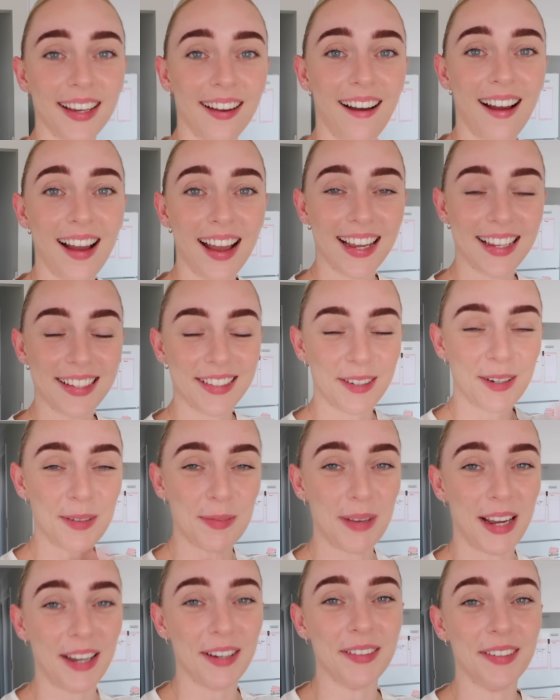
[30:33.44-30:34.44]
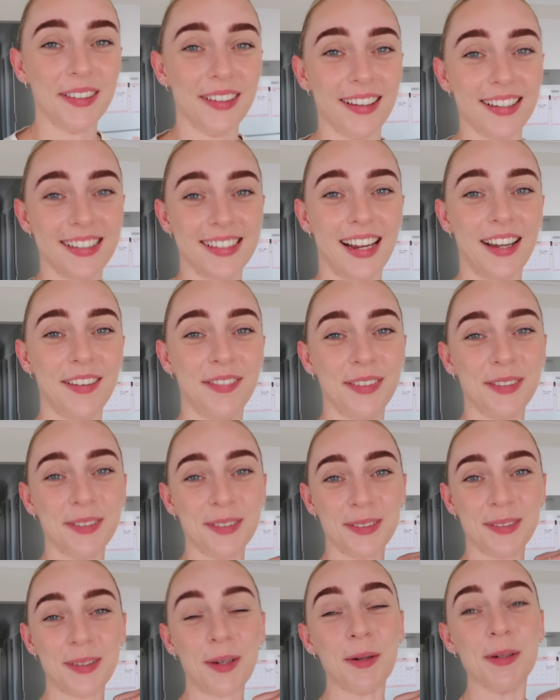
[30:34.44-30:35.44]
Guys, oh my gosh, I feel
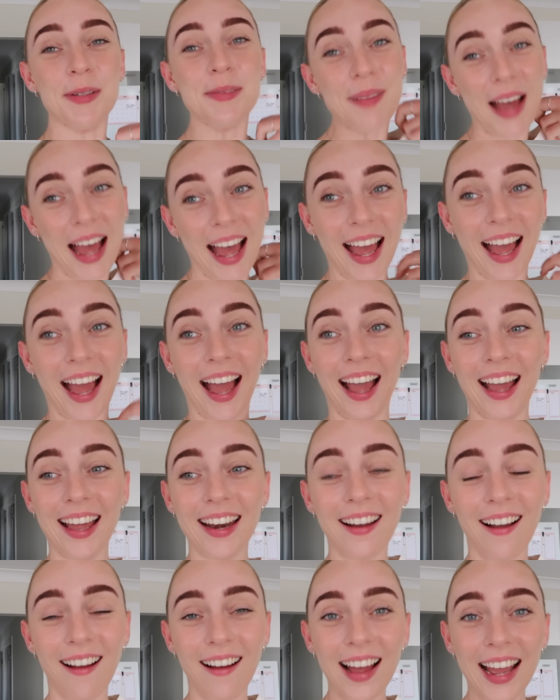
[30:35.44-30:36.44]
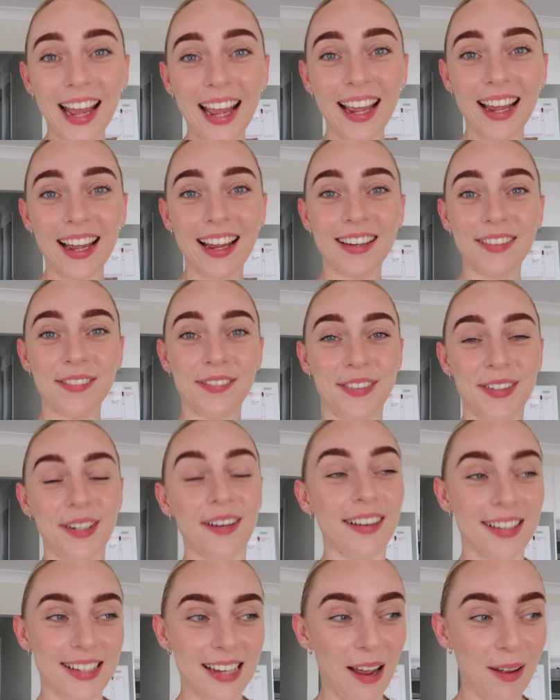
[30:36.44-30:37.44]
so bad. I
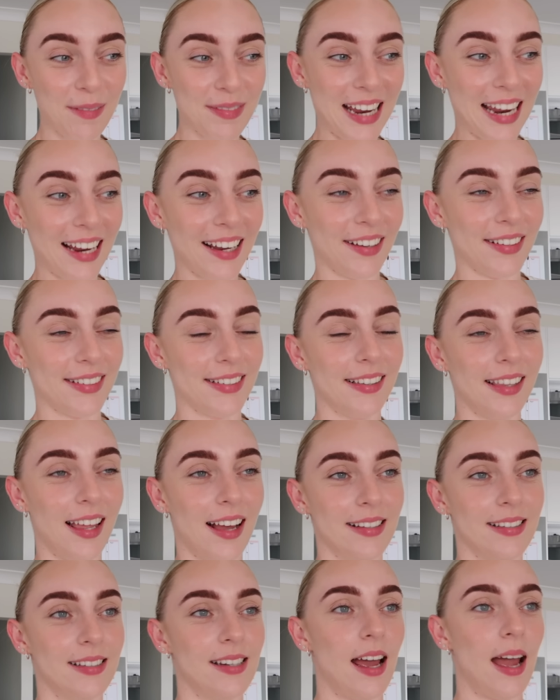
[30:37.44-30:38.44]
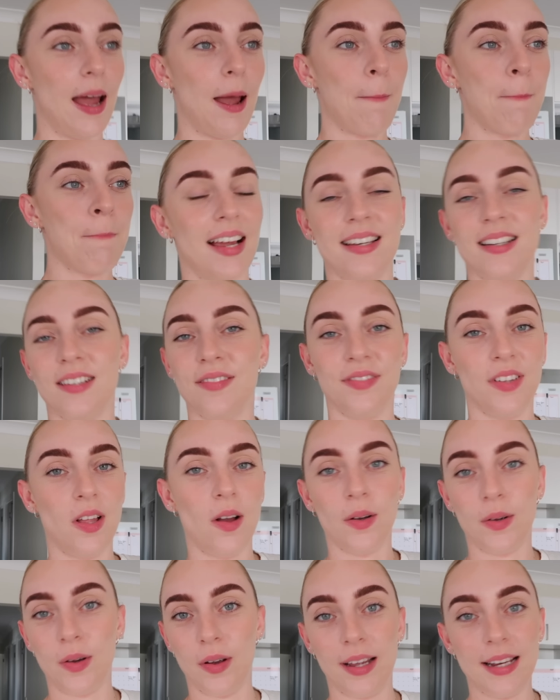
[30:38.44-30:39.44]
forgot to update you. So last night I didn't
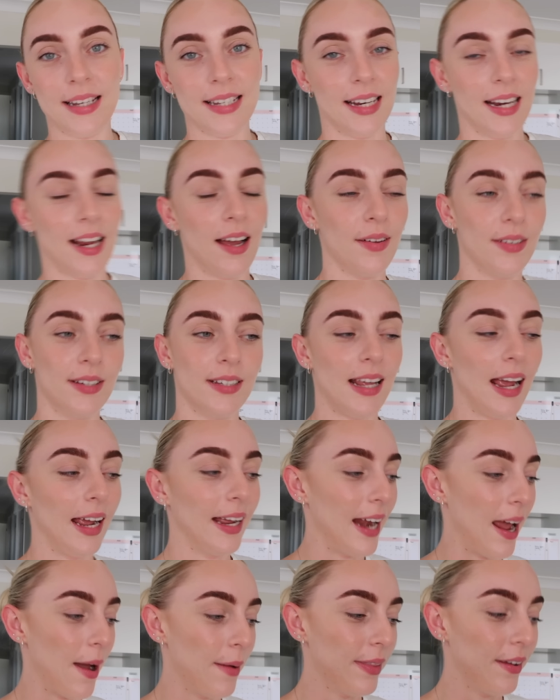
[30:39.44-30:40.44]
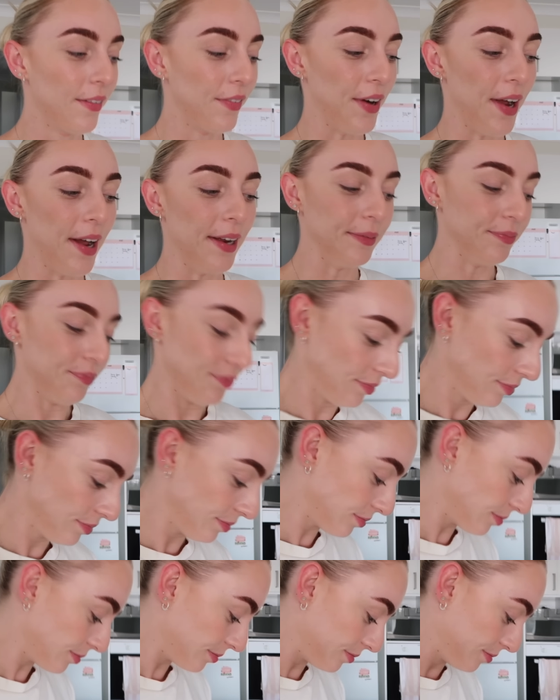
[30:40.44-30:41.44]
vlog cooking dinner. I was just hanging out with everyone.
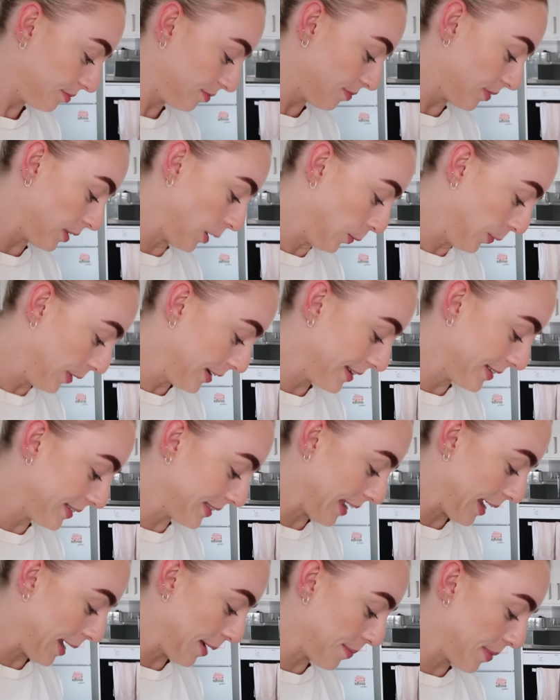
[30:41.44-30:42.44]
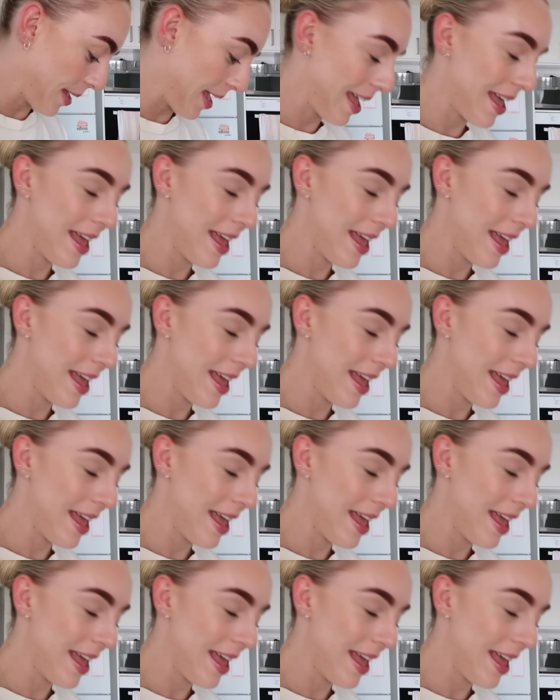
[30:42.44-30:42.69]
Went to sleep.